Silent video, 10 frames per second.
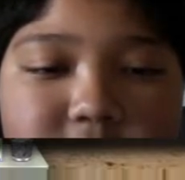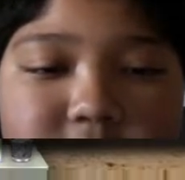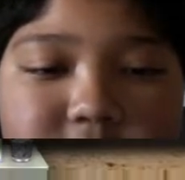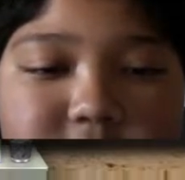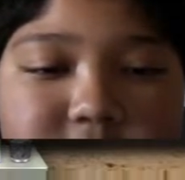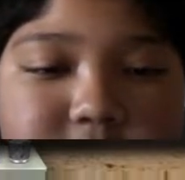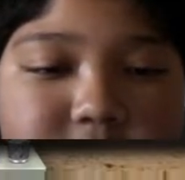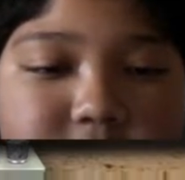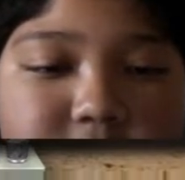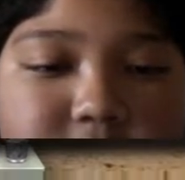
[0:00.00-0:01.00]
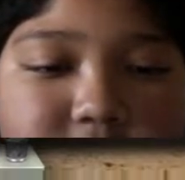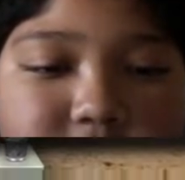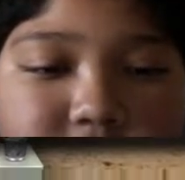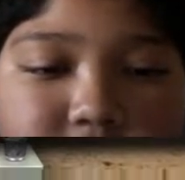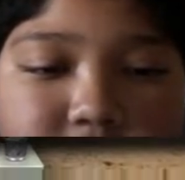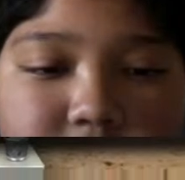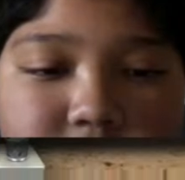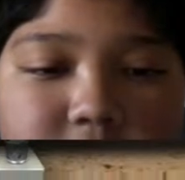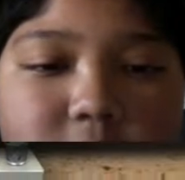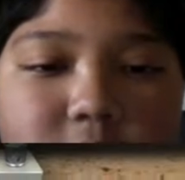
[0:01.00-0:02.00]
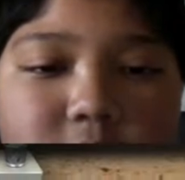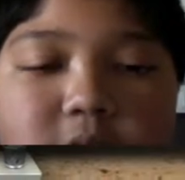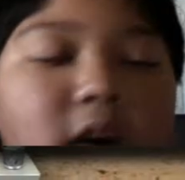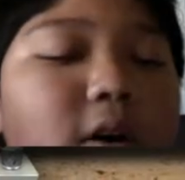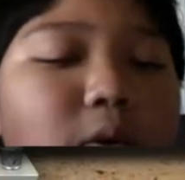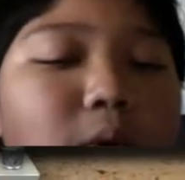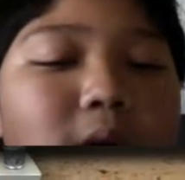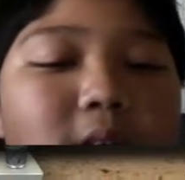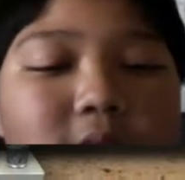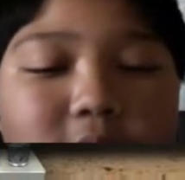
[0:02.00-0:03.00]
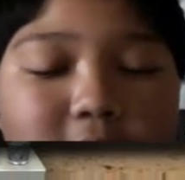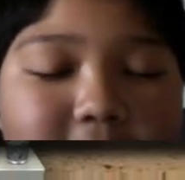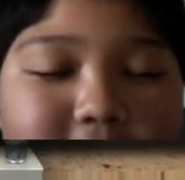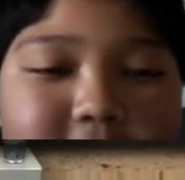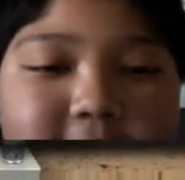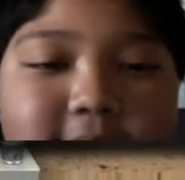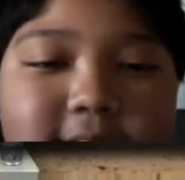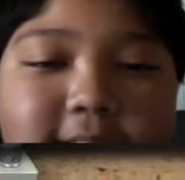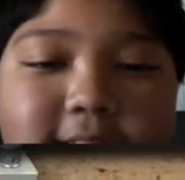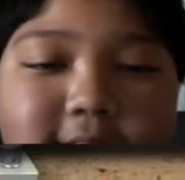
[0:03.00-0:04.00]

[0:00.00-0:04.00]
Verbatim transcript: Oh, this is... Nope, no! Gosh, darn it.